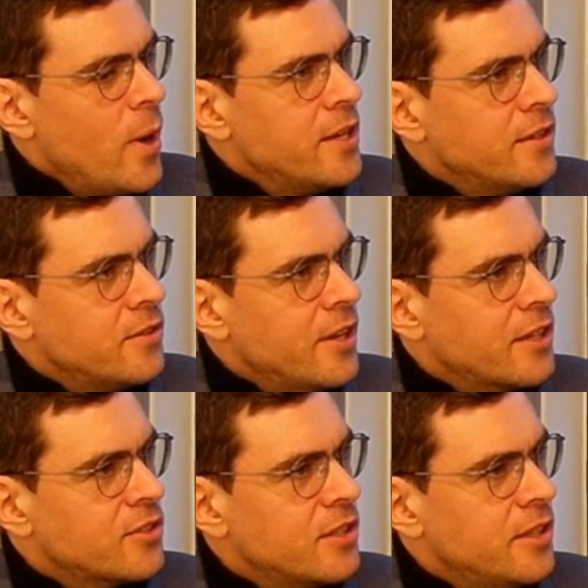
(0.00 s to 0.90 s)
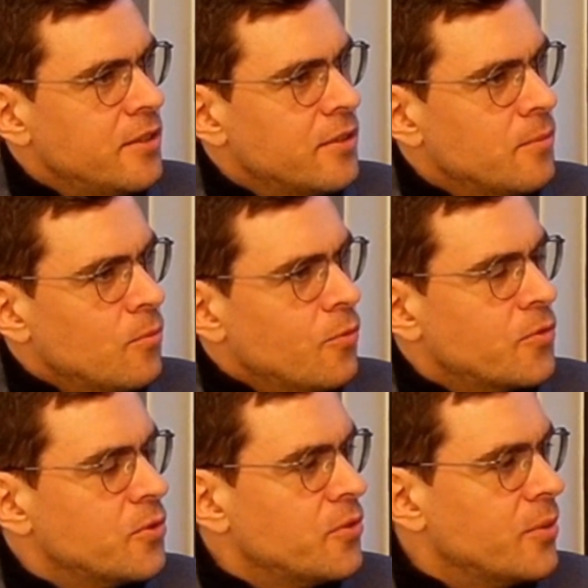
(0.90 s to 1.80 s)
When did you actually
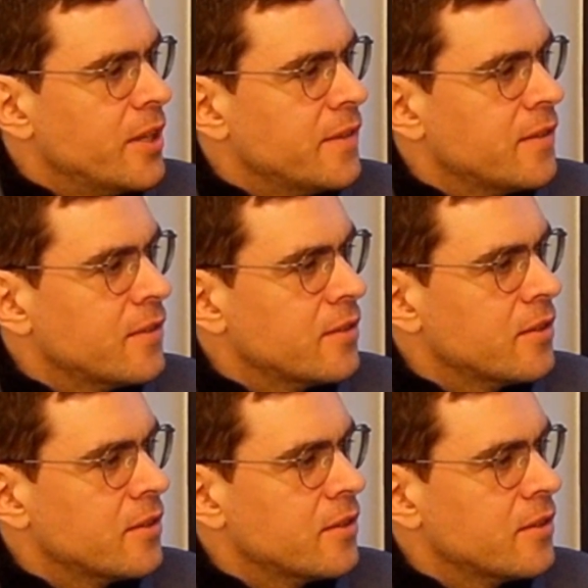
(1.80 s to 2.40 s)
move to the US?